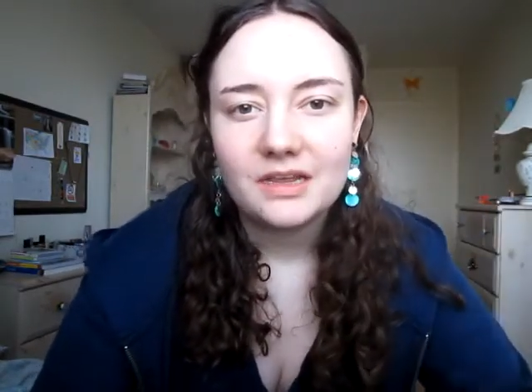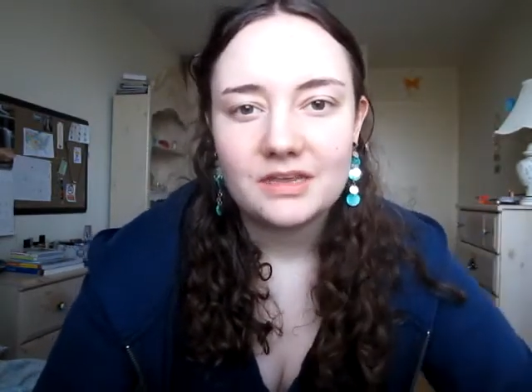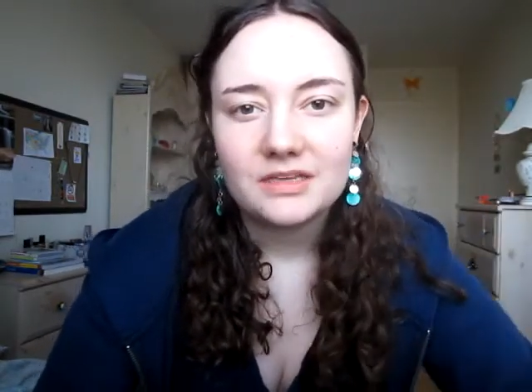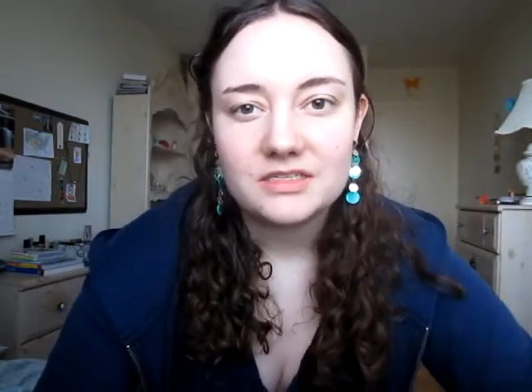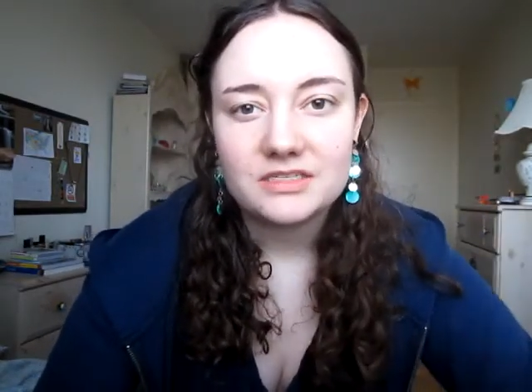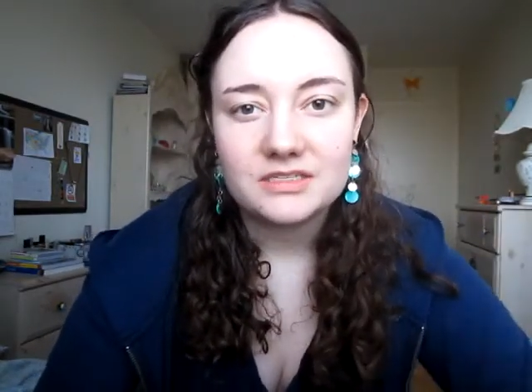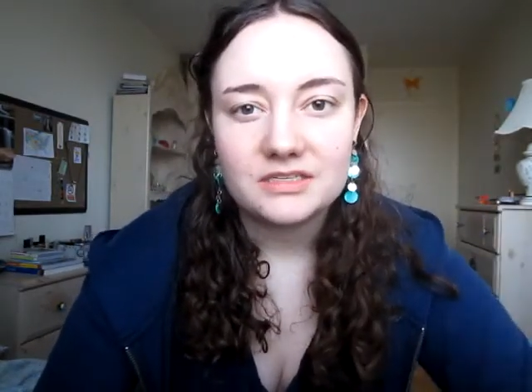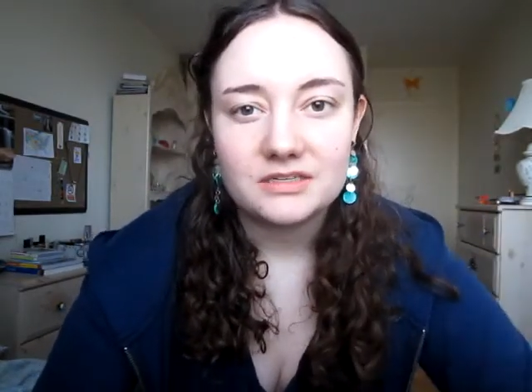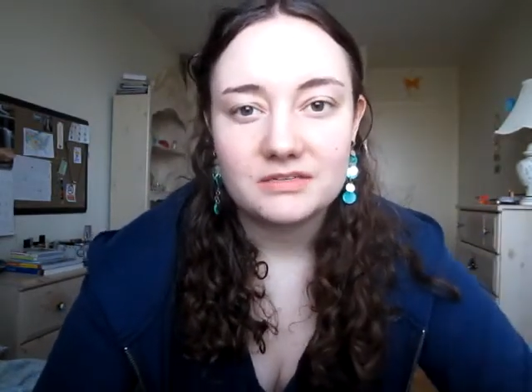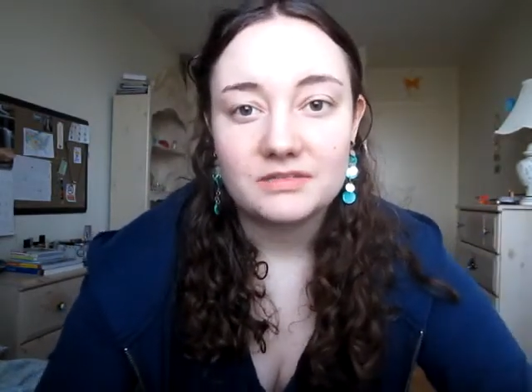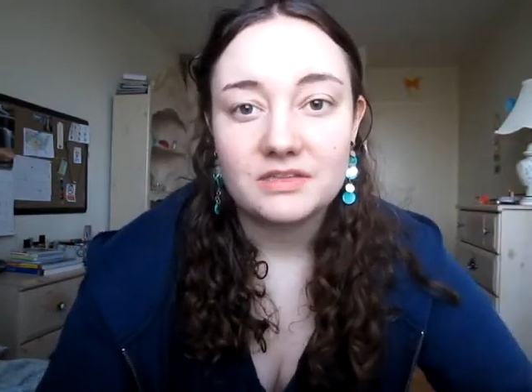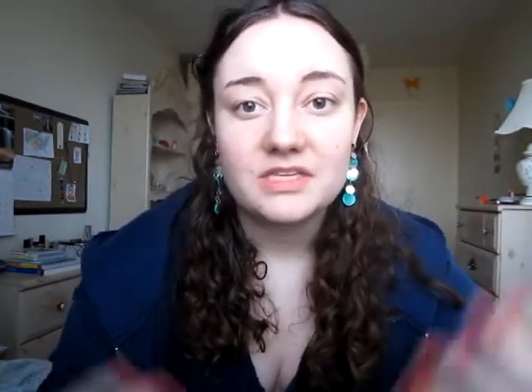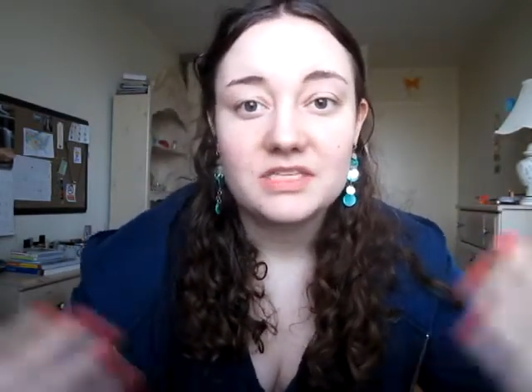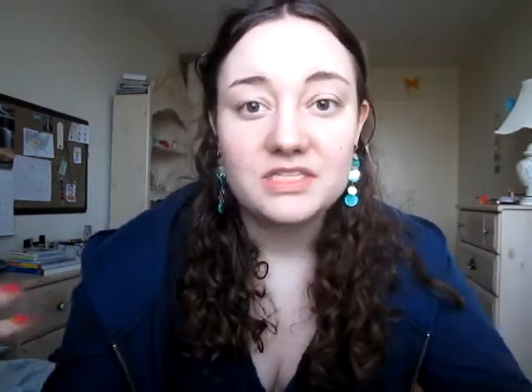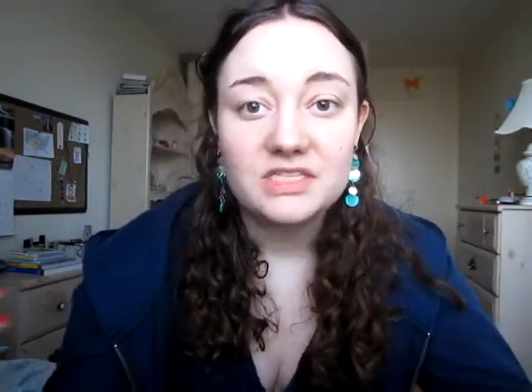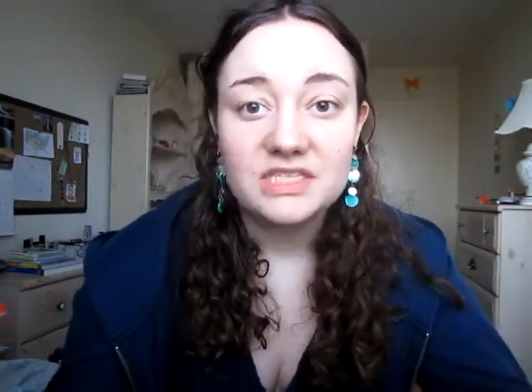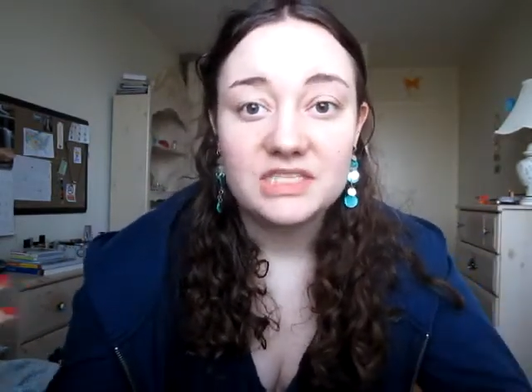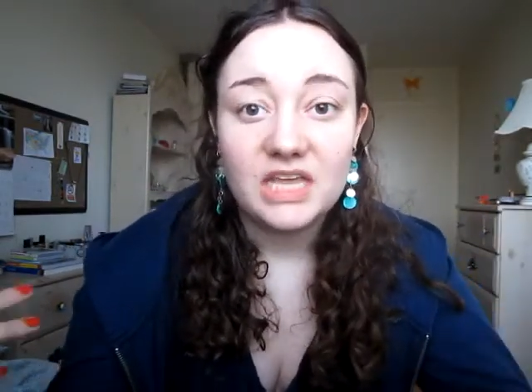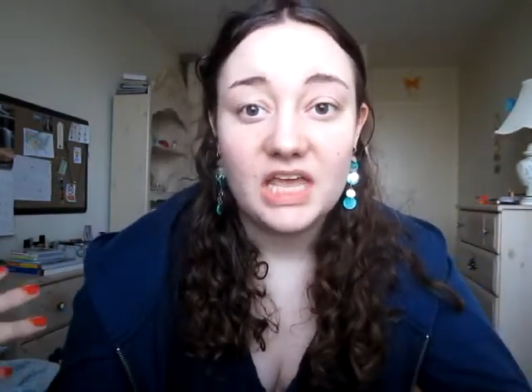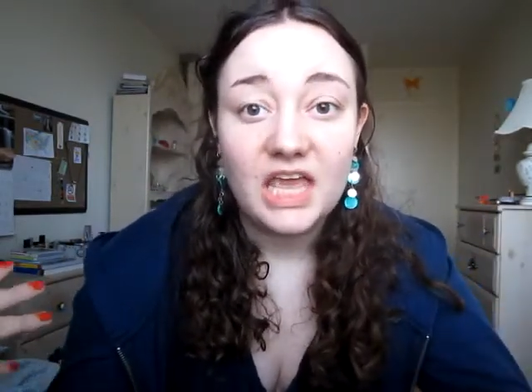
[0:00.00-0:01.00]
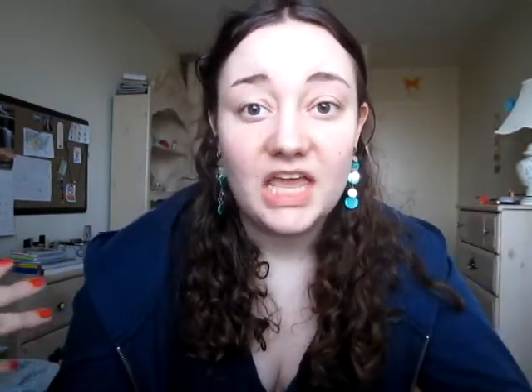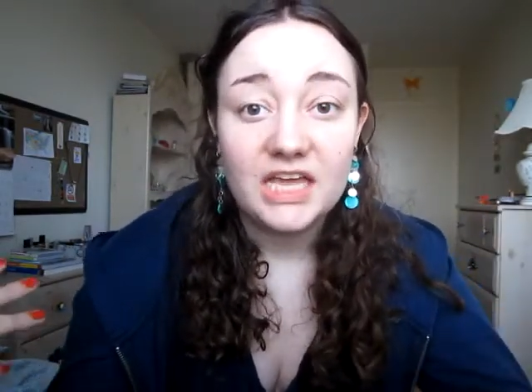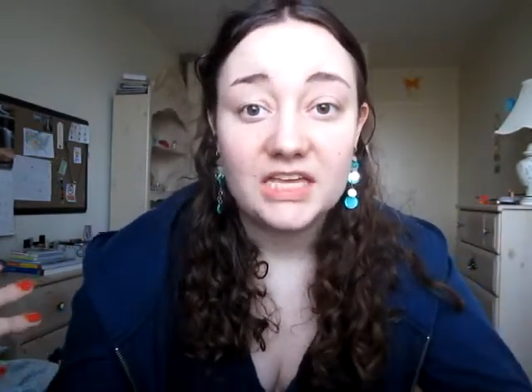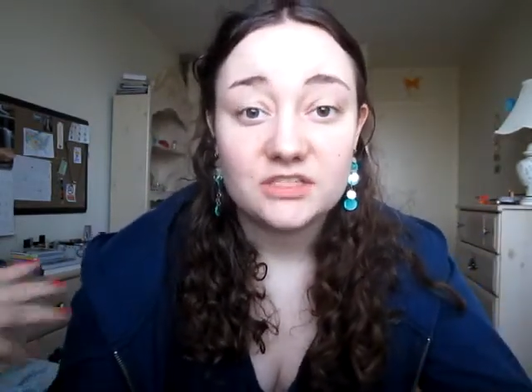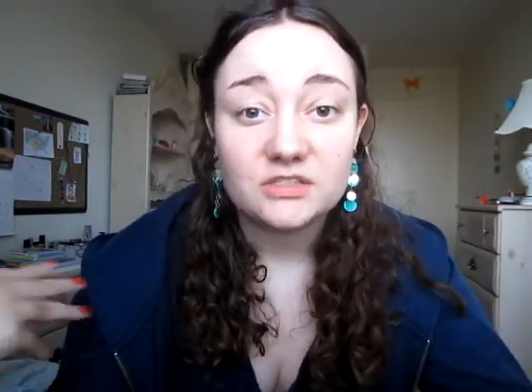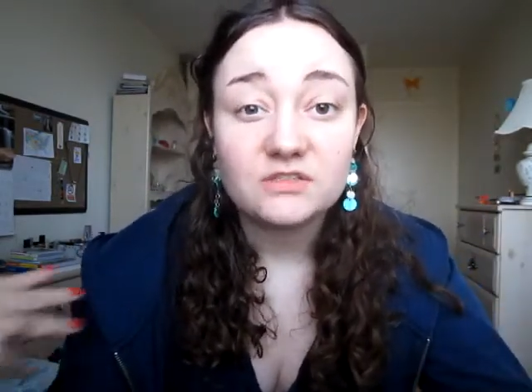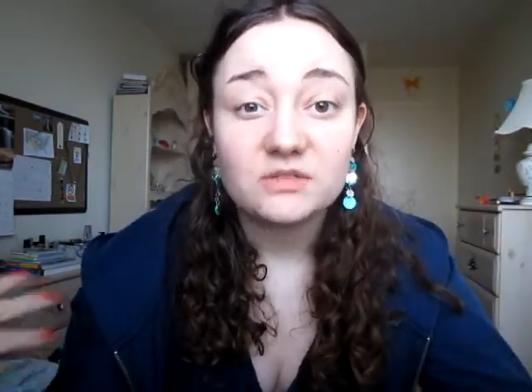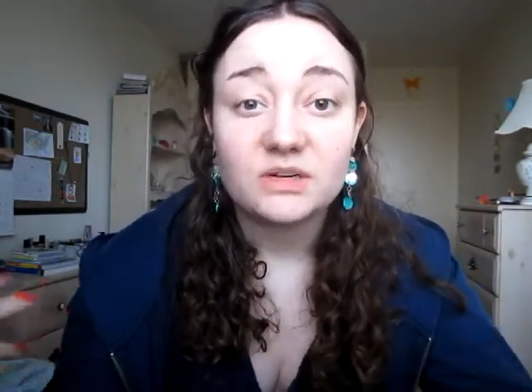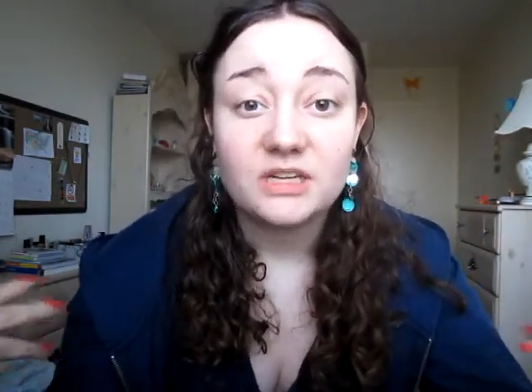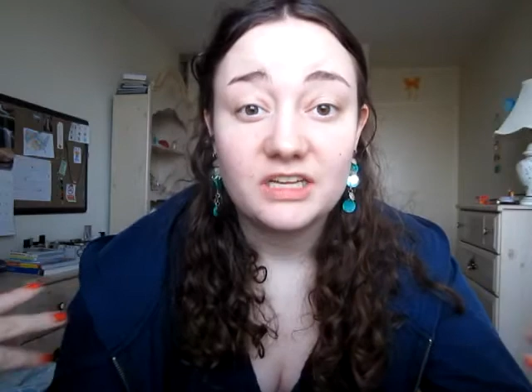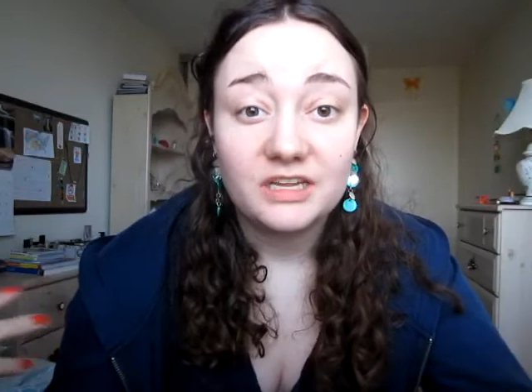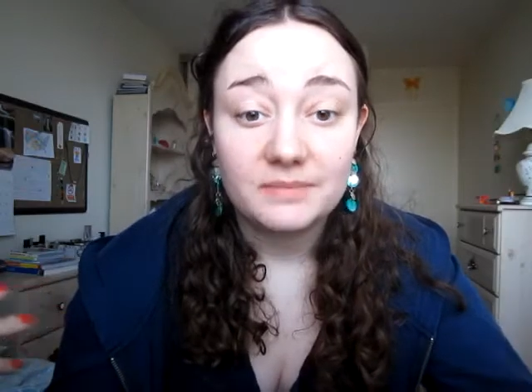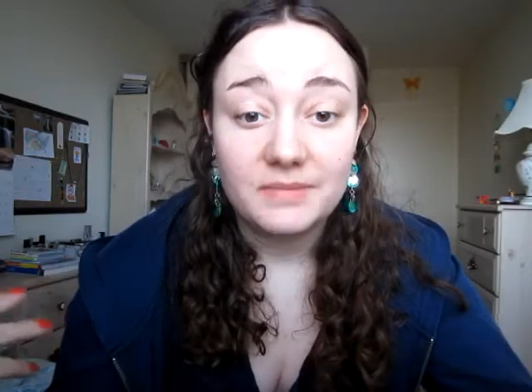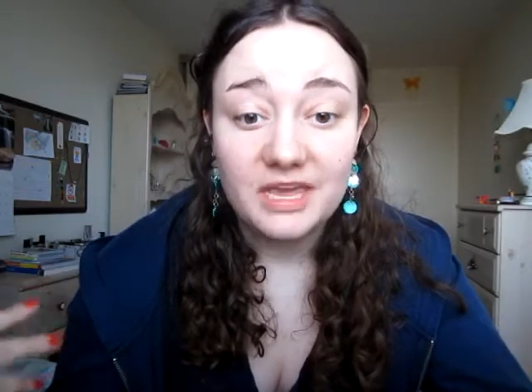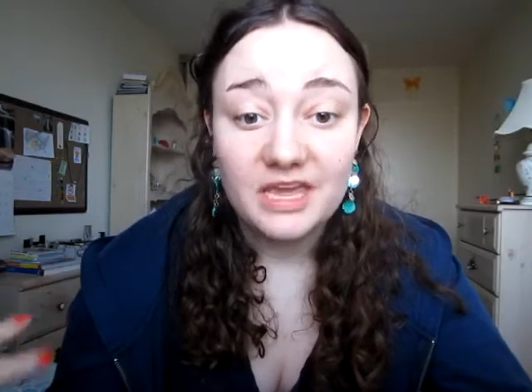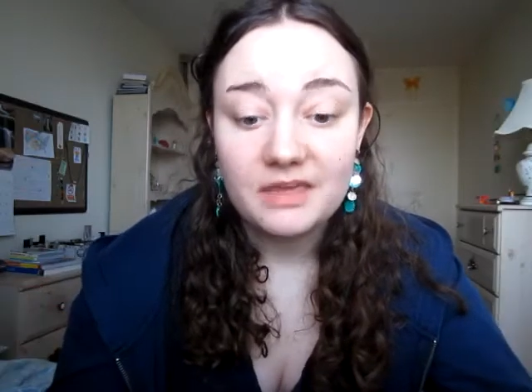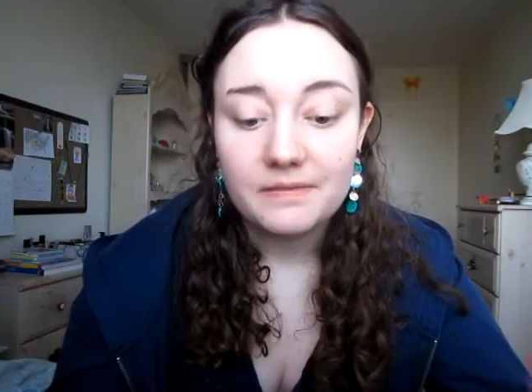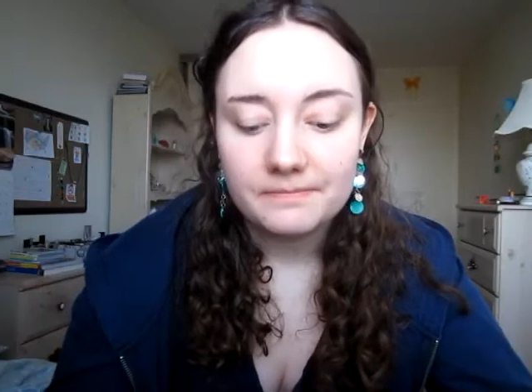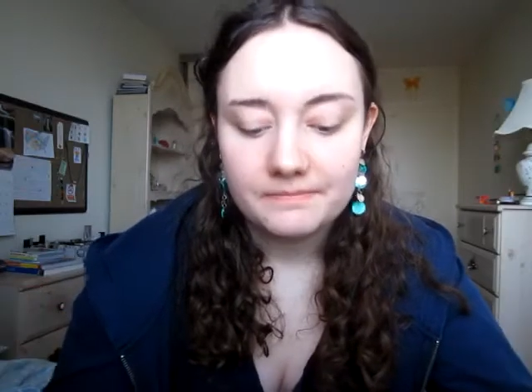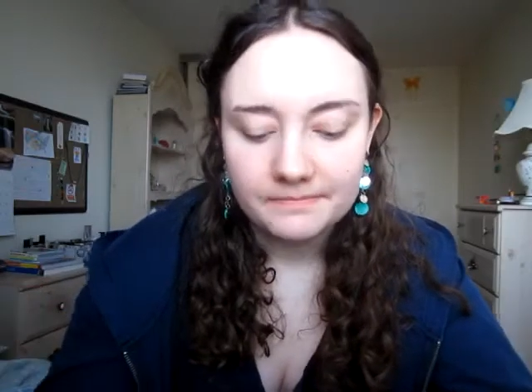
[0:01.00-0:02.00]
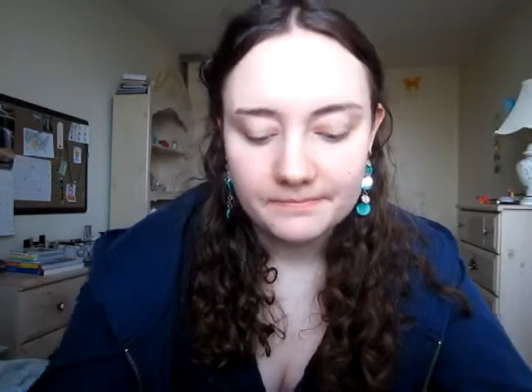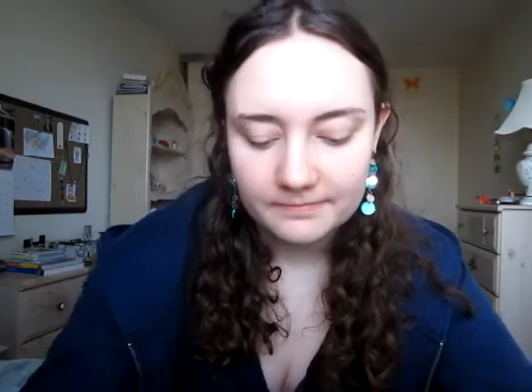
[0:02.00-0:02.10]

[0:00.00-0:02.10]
so this is really me.